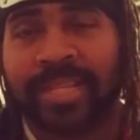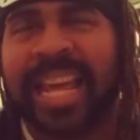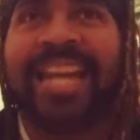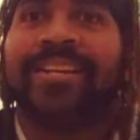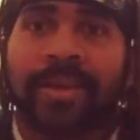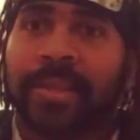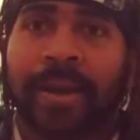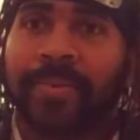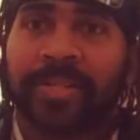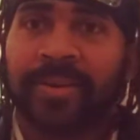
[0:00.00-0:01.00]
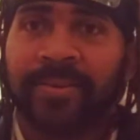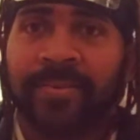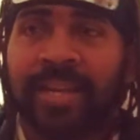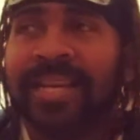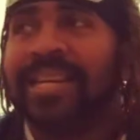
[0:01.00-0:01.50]
And he had another number too.
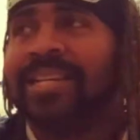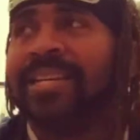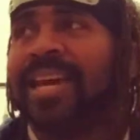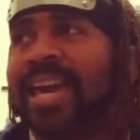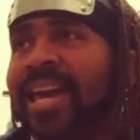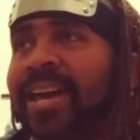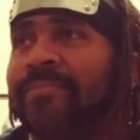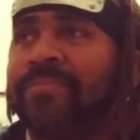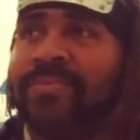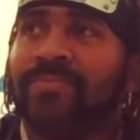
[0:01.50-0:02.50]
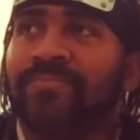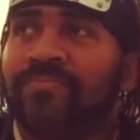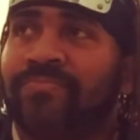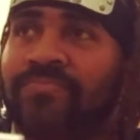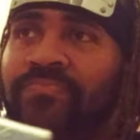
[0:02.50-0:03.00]
And
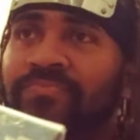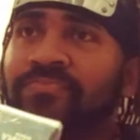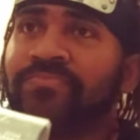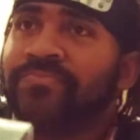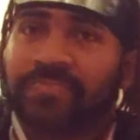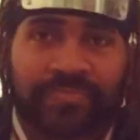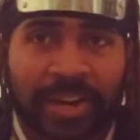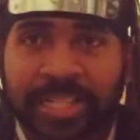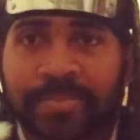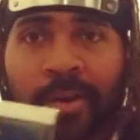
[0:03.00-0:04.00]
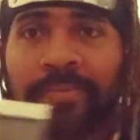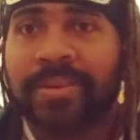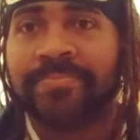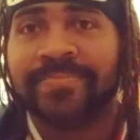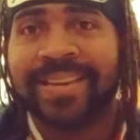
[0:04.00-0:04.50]
there's your movie.